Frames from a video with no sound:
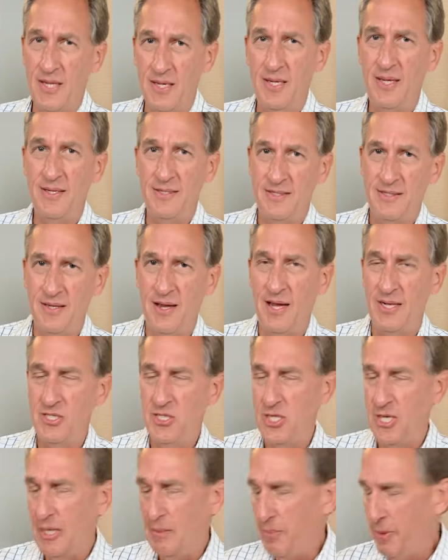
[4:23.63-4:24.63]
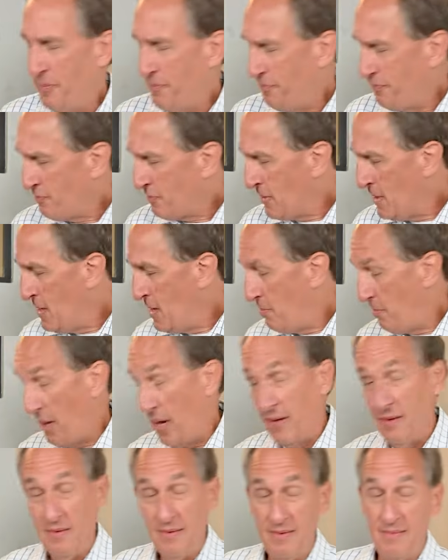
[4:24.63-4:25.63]
It's not cheap,
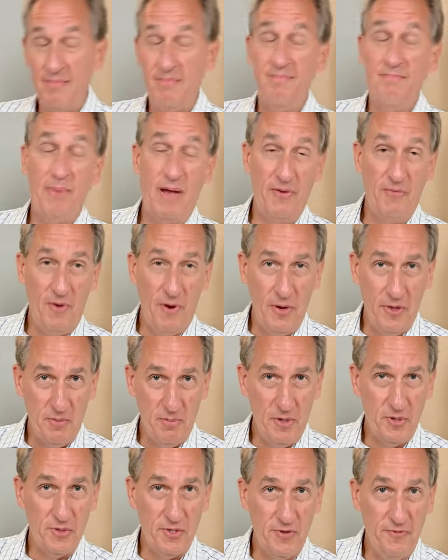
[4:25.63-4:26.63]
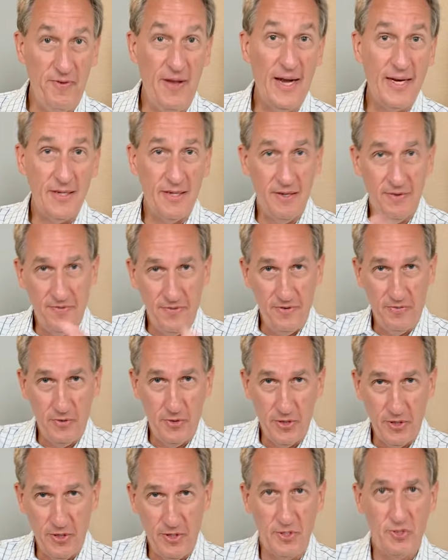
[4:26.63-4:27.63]
but by far the most effective if
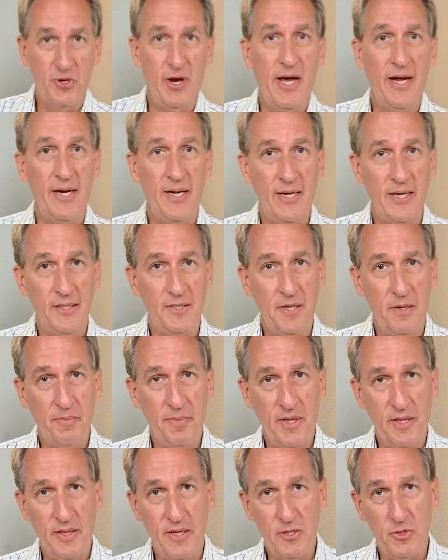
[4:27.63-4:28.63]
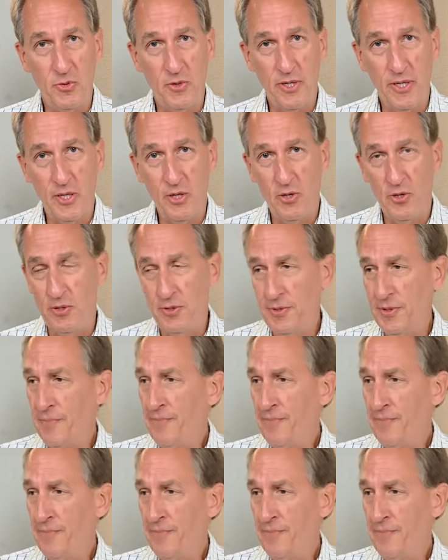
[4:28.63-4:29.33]
we're going to try to get something that's really cold.